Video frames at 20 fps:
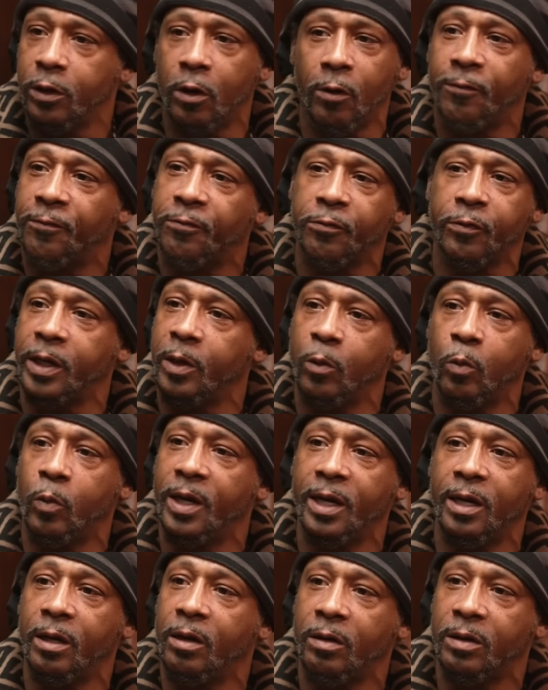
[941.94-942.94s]
your free
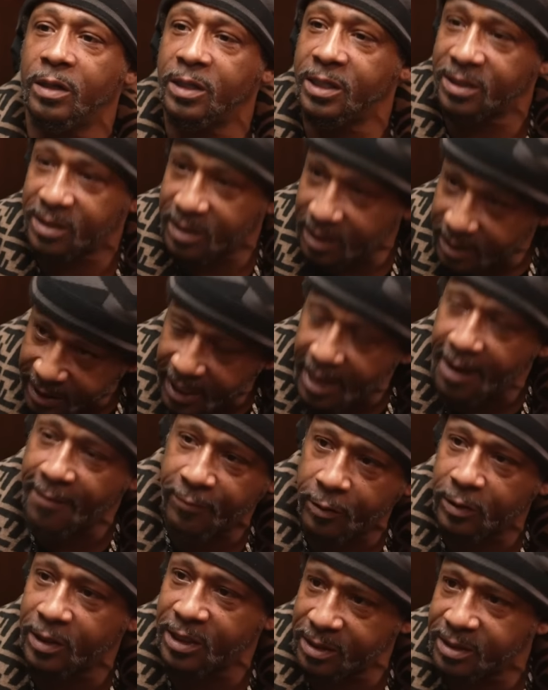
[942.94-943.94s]
will is the
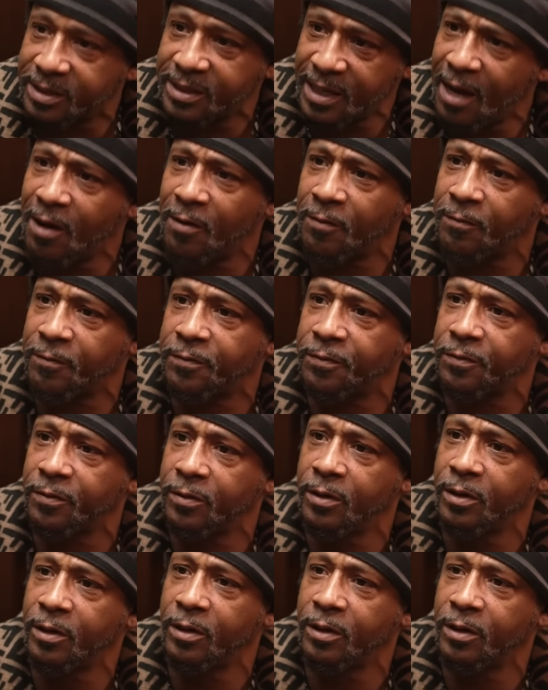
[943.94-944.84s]
devil itself.